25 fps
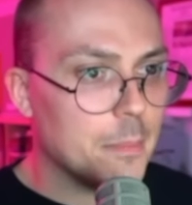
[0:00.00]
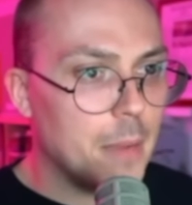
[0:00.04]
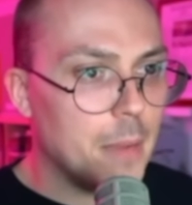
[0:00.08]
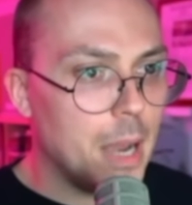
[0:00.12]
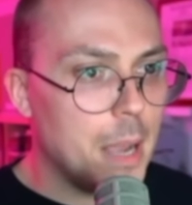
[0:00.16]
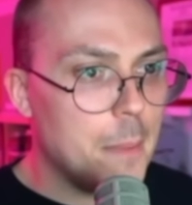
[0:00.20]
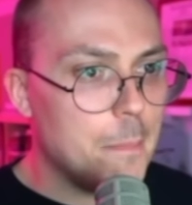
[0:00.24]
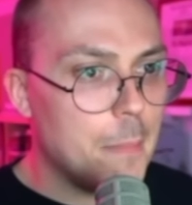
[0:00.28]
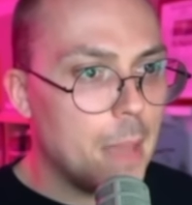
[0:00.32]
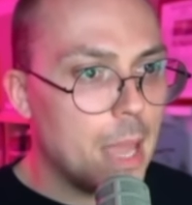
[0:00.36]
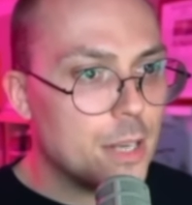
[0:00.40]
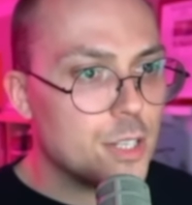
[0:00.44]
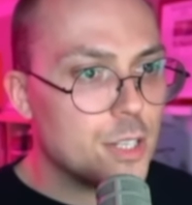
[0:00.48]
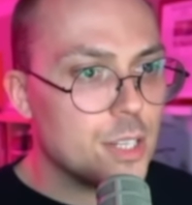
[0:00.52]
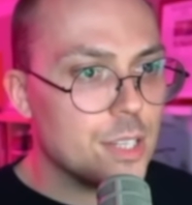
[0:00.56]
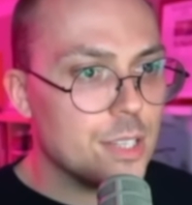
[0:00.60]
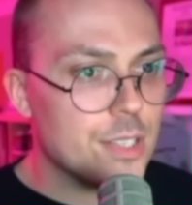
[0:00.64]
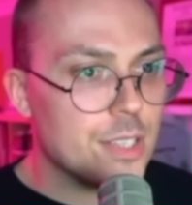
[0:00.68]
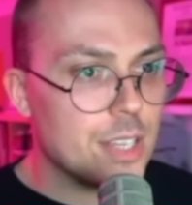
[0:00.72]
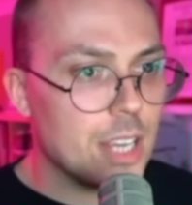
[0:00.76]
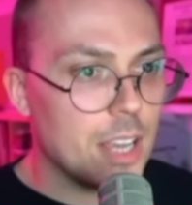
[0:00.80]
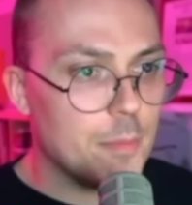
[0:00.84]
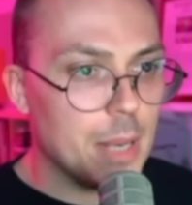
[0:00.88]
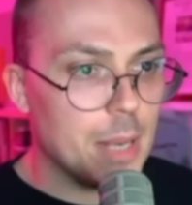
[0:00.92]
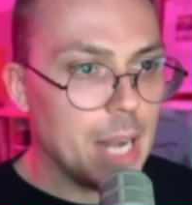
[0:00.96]
my
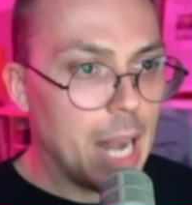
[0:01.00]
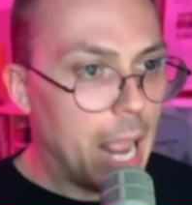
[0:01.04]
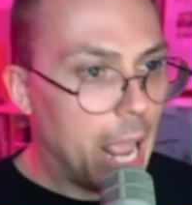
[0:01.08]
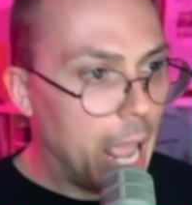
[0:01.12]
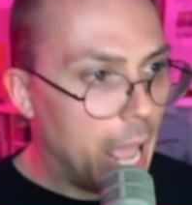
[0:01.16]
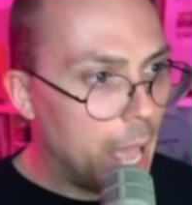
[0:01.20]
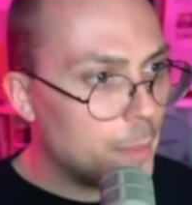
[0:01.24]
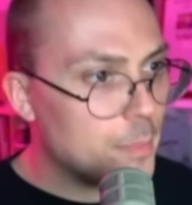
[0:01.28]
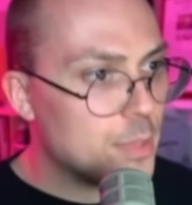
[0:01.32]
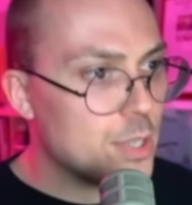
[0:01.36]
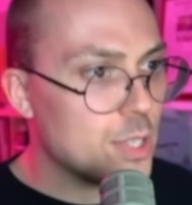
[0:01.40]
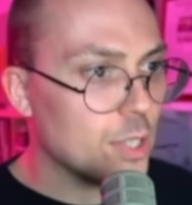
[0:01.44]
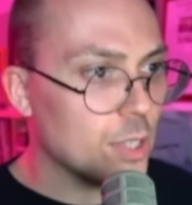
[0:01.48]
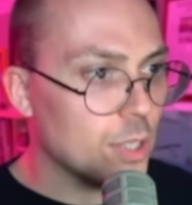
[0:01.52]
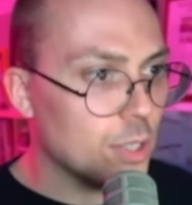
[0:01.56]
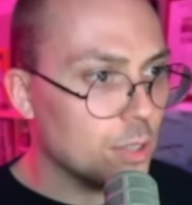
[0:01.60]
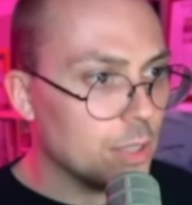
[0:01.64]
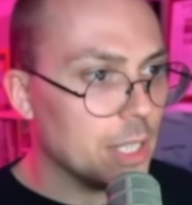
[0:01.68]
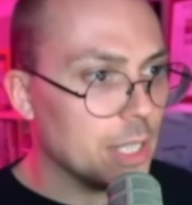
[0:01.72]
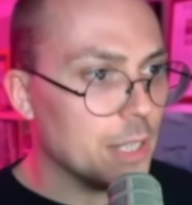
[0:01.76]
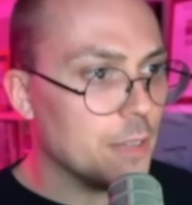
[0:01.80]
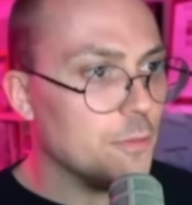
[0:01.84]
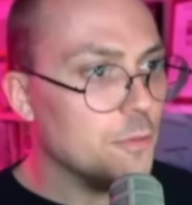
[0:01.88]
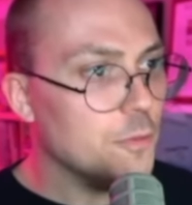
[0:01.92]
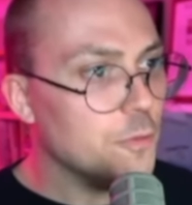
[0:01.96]
mentions have been
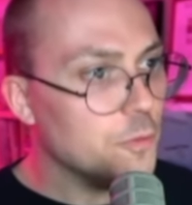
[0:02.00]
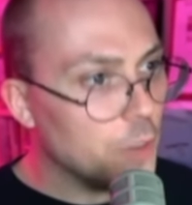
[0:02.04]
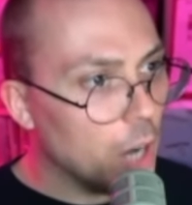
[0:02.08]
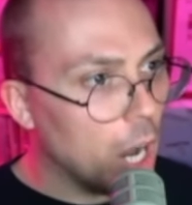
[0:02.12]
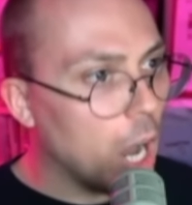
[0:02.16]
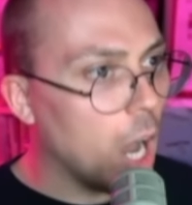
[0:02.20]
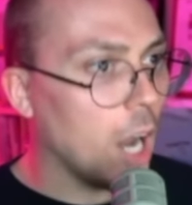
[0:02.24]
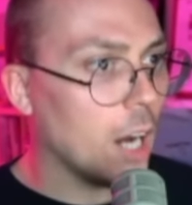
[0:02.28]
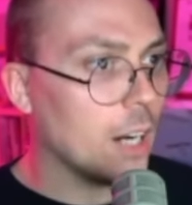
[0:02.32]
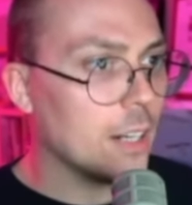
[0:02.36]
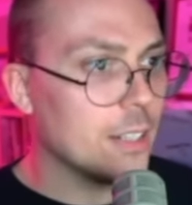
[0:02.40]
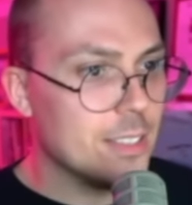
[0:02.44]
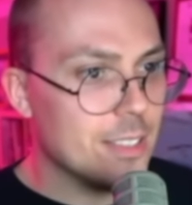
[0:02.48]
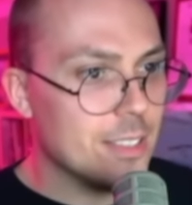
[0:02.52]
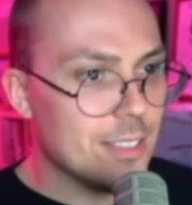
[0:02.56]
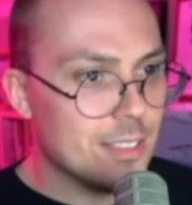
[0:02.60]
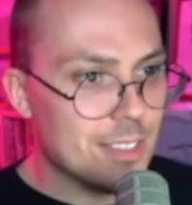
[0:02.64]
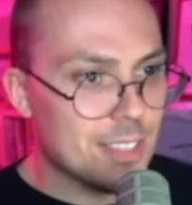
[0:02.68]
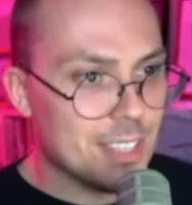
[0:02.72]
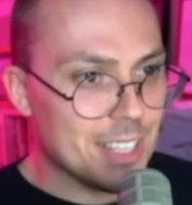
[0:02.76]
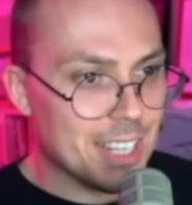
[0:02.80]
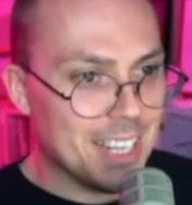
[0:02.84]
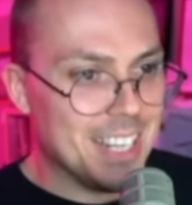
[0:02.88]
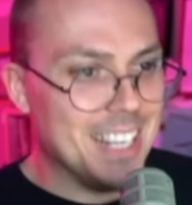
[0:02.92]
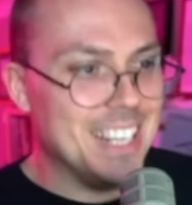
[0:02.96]
absolutely fucked since